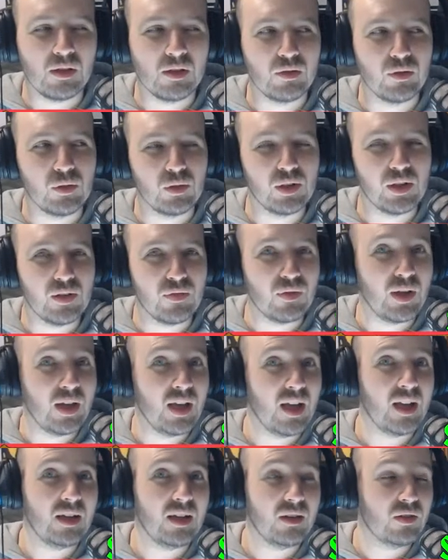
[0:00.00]
arrive?
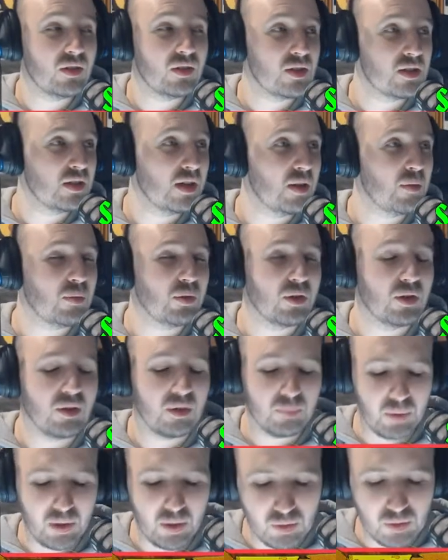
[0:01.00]
Well, you're in the same
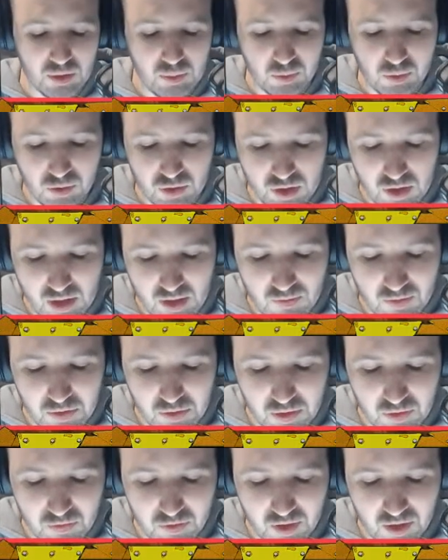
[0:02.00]
boat as poor Steve
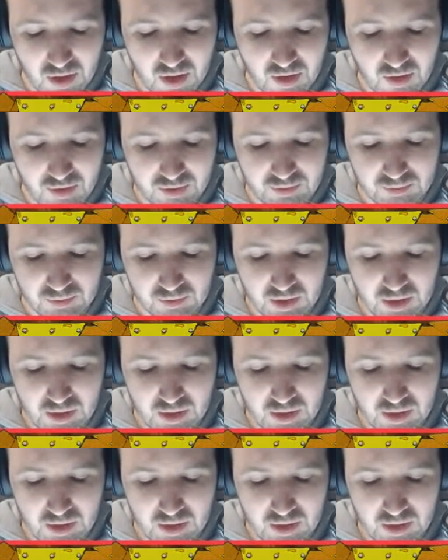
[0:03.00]
over there, and